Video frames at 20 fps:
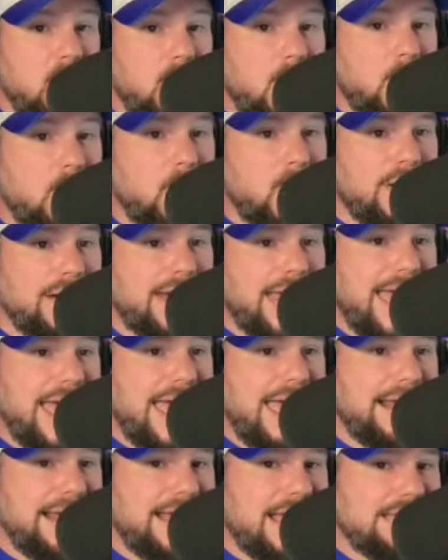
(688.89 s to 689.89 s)
or an
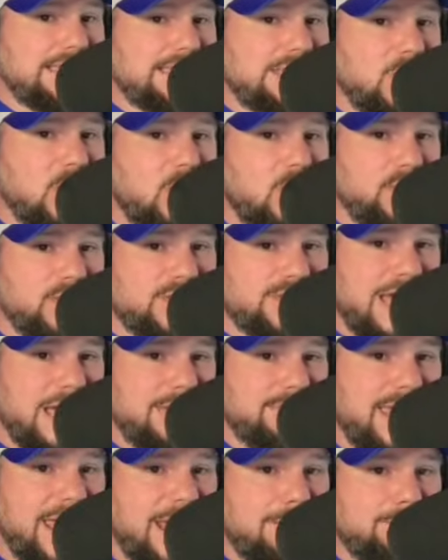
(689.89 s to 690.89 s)
agonizing
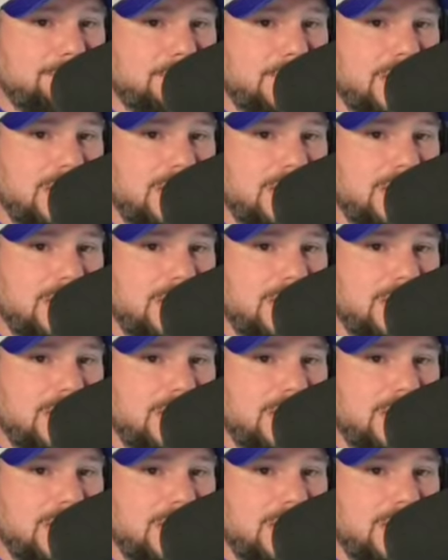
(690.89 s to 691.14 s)
overtime game,